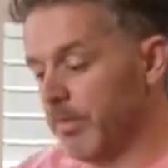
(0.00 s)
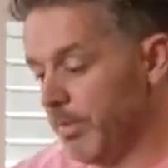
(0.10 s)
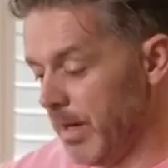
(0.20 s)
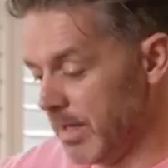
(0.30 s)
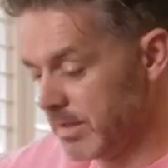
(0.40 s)
of the
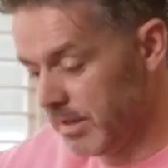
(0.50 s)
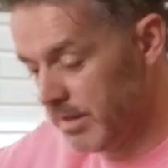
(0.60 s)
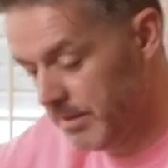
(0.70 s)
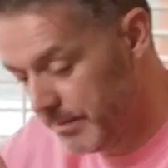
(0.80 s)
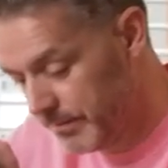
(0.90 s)

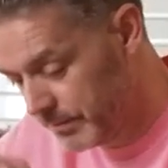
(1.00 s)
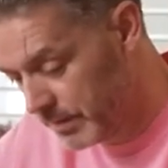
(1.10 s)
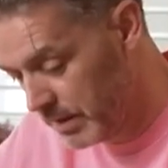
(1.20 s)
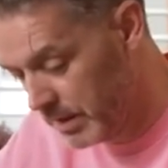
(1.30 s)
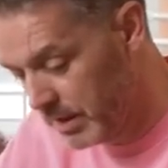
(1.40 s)
pasta
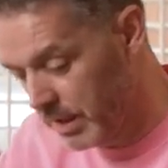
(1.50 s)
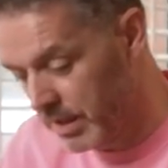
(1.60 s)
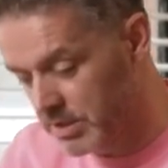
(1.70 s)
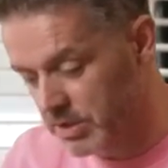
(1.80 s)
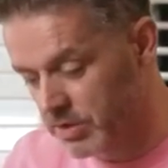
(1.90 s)
and
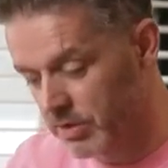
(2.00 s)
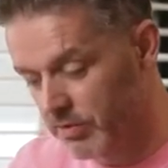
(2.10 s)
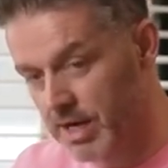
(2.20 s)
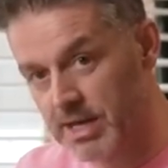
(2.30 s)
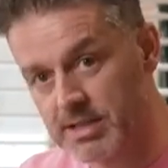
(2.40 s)
it's just gonna
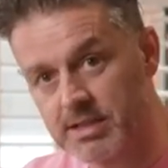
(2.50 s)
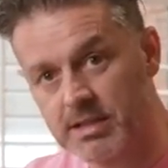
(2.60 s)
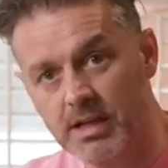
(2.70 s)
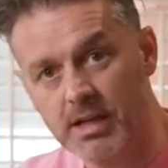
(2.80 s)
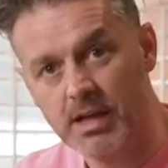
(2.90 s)
rest.
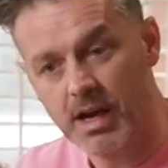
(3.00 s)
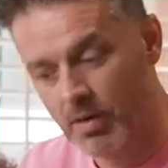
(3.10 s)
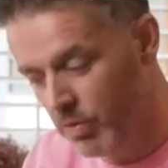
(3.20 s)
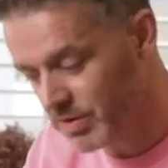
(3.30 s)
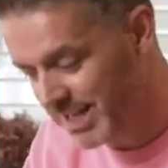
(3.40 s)

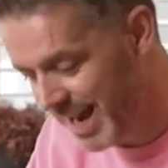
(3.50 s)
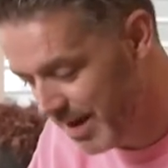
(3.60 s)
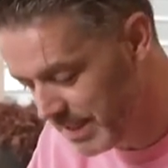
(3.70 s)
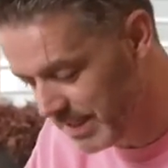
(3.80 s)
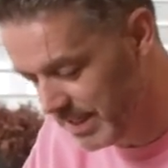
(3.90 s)
And what's
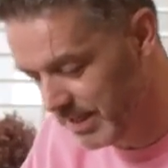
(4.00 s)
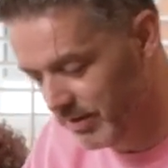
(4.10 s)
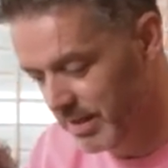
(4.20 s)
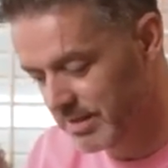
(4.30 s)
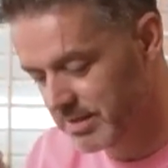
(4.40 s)
happening
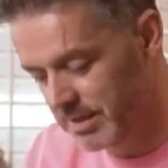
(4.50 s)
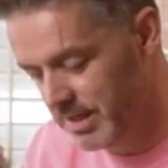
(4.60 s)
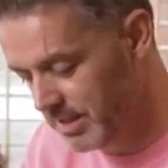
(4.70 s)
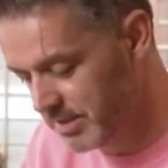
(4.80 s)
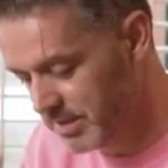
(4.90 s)
here is,
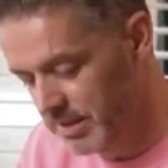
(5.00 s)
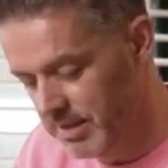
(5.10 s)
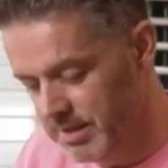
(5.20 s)
is